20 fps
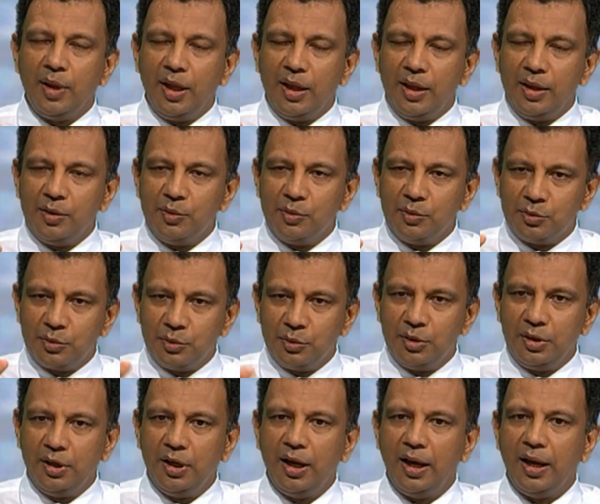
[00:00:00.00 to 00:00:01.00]
you
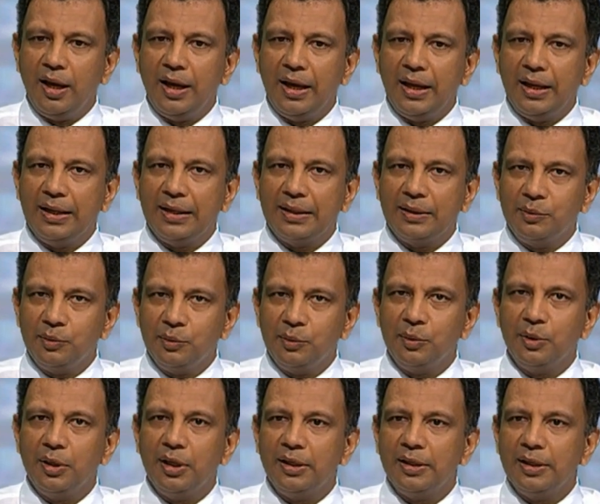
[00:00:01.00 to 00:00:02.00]
should
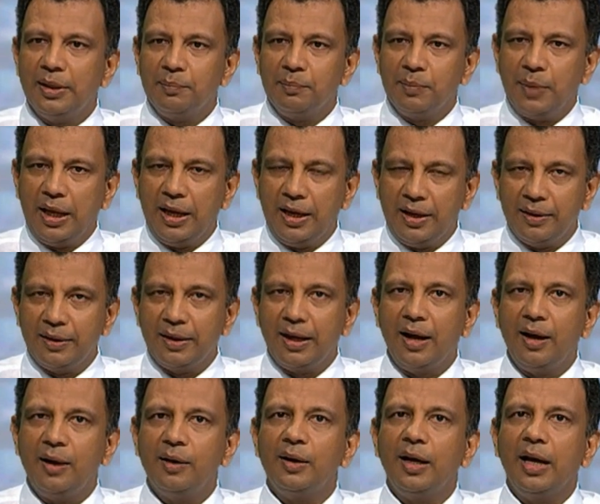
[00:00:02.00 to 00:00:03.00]
cool the
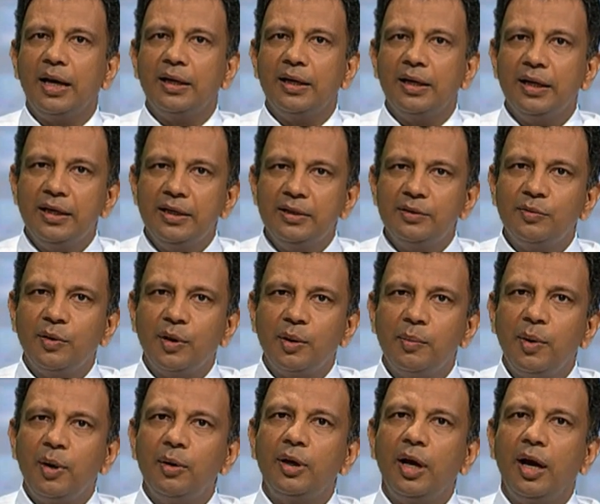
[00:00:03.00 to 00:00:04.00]
area at least for
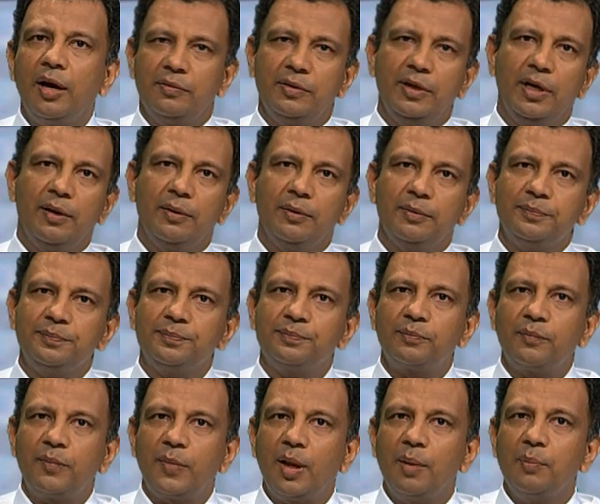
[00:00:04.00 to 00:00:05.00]
about half an
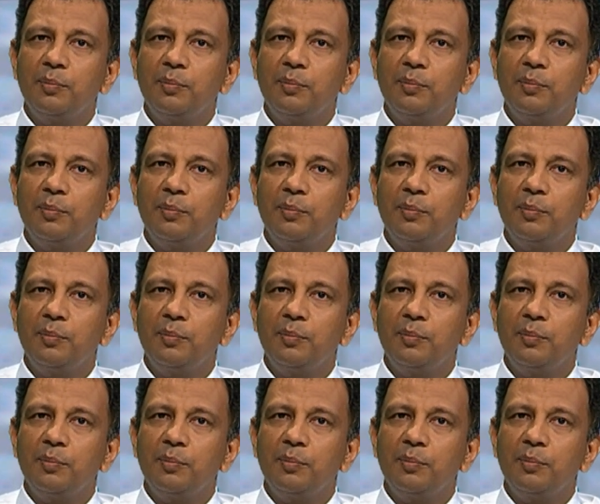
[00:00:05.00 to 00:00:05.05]
hour